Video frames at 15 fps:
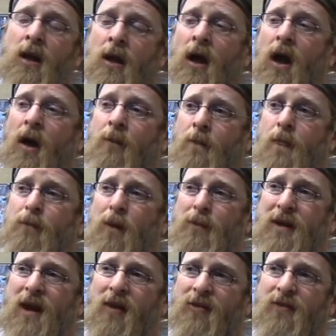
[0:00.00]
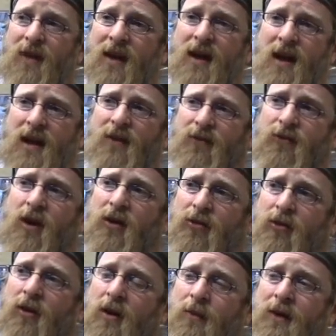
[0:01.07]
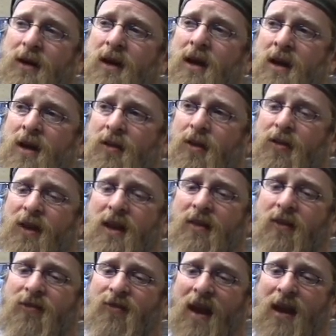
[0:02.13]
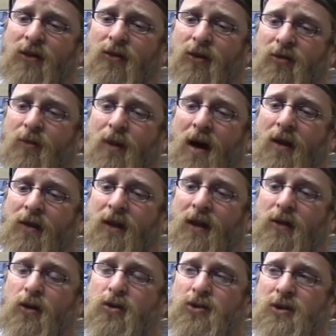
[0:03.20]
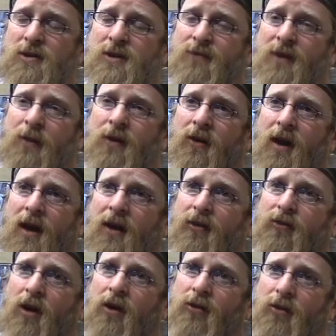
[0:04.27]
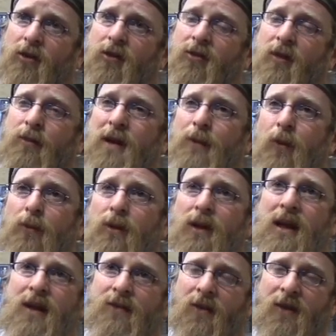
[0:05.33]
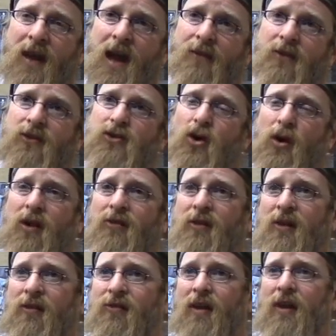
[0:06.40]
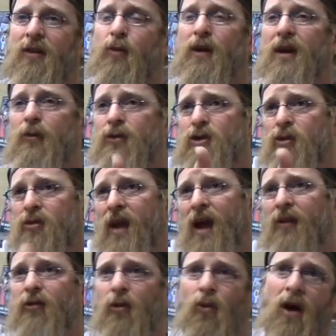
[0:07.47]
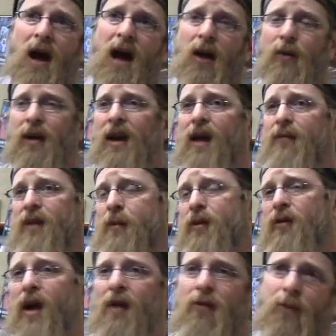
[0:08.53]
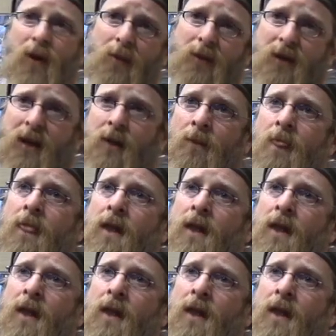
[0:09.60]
But because of that kind of structure, I mean, the thing that's dangerous about the illusions of democratic structure is that people believe that they have a choice and a say. We can choose X or Y, we can have Democrat, Republican.